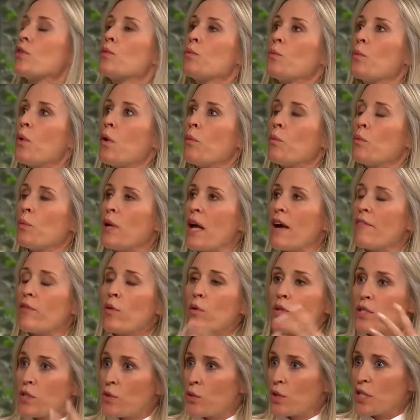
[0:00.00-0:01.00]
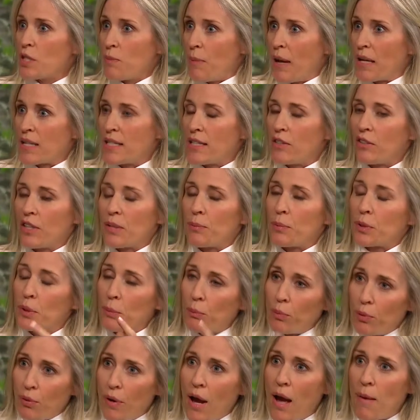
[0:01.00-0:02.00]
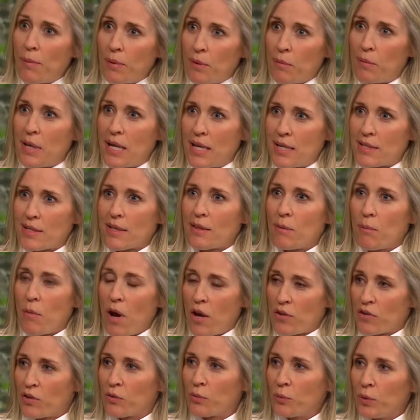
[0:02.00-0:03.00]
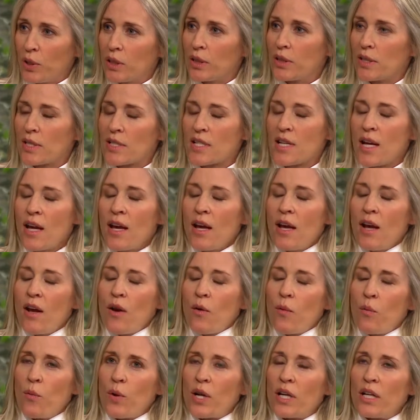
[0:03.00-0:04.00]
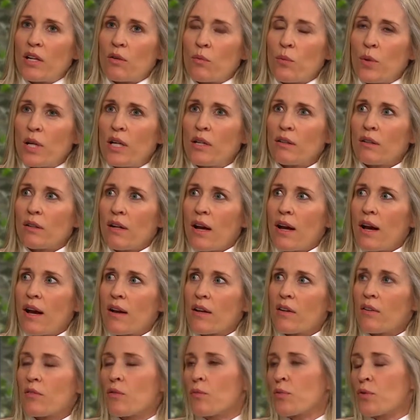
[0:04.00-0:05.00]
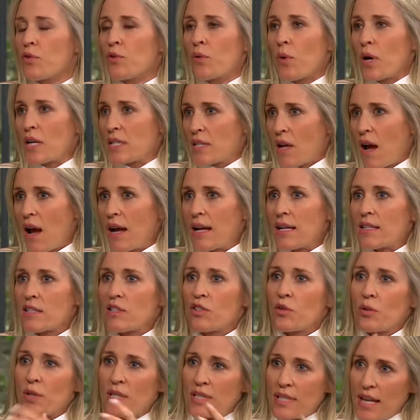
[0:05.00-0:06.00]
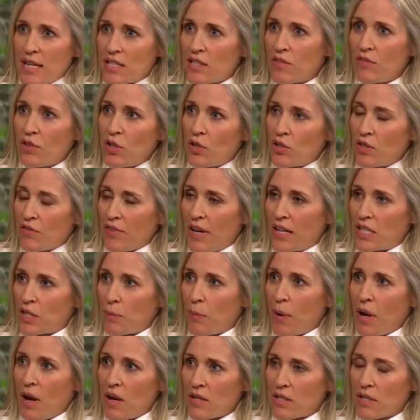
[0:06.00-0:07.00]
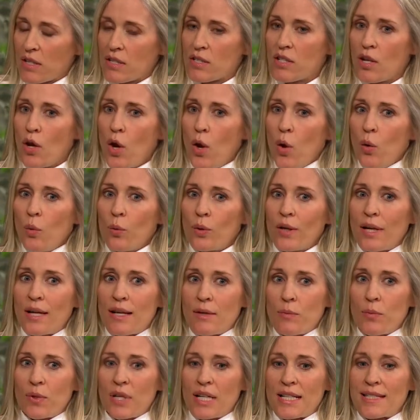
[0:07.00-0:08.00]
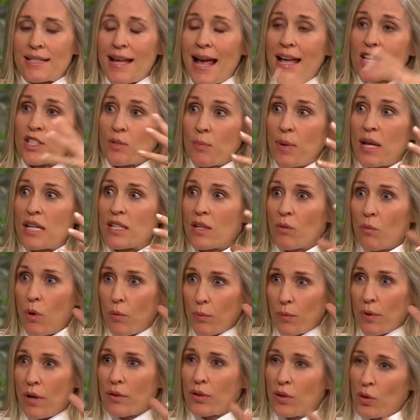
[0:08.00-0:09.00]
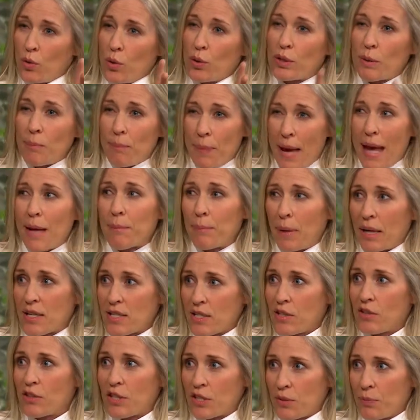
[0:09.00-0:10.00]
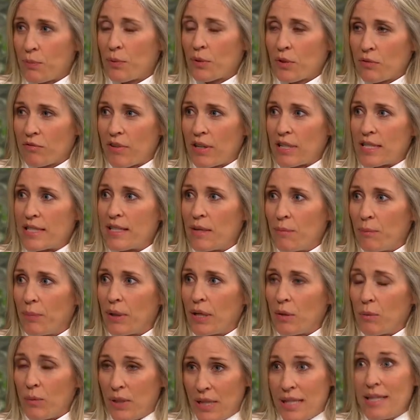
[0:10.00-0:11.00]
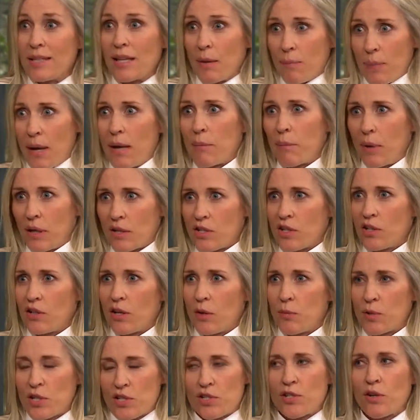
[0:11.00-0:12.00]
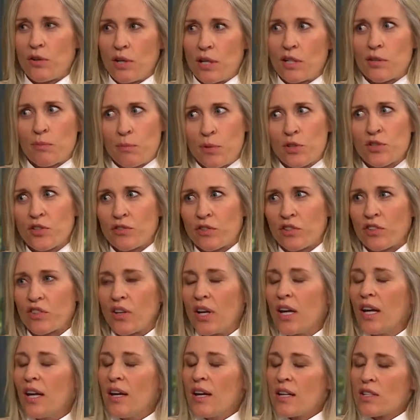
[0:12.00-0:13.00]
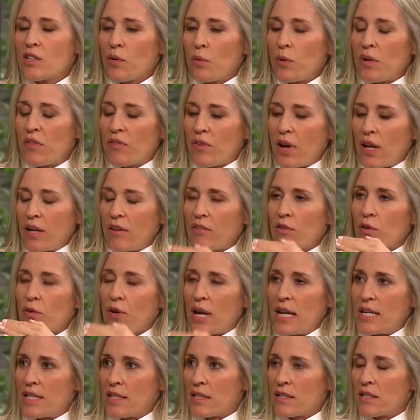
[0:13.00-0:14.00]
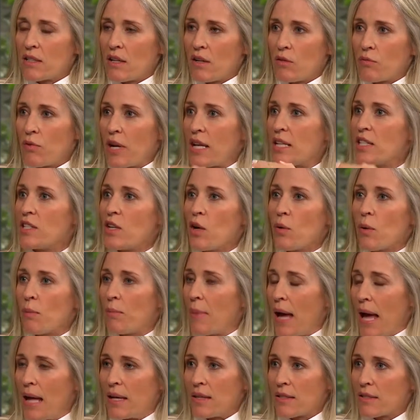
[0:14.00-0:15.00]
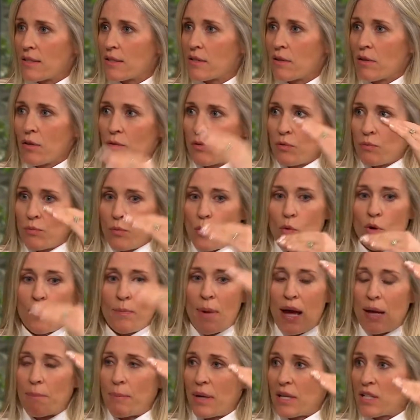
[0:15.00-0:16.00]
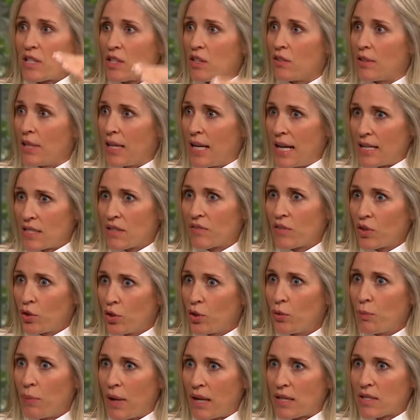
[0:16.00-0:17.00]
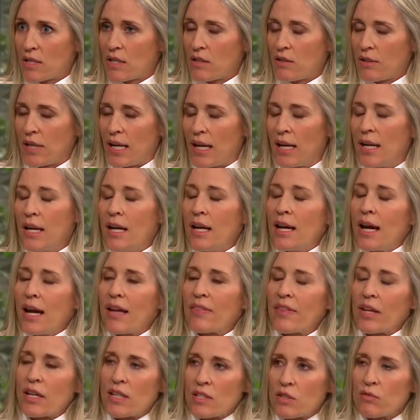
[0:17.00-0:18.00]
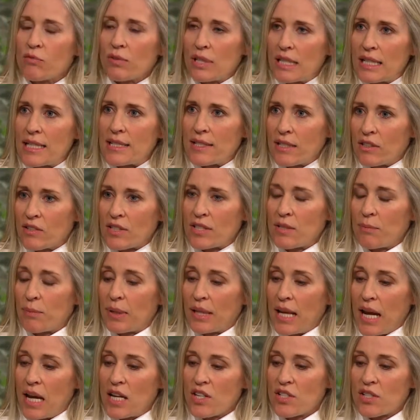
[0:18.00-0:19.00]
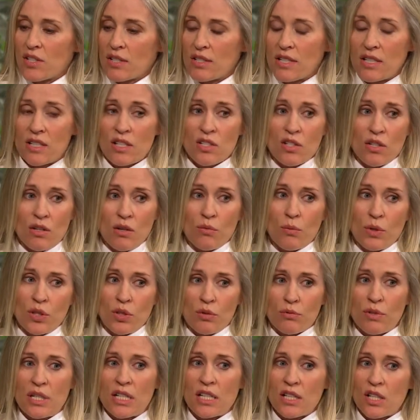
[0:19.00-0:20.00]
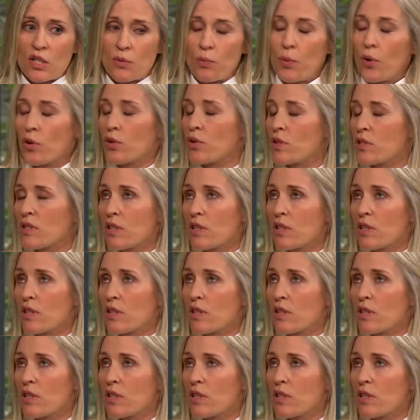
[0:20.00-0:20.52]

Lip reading: Well, we have all sorts of bacteria, but the problem is, in the modern world, we're through our diets, through excessive use of antibiotics, we're exacerbating what I'm going to call the bad bacteria, to put it very simply. We need that bad bacteria, we just don't need as much of it. So we've kind of created a ratio imbalance, more bad bacteria, less of the good bacteria. And that has really serious implications. And when you're reading this book, there's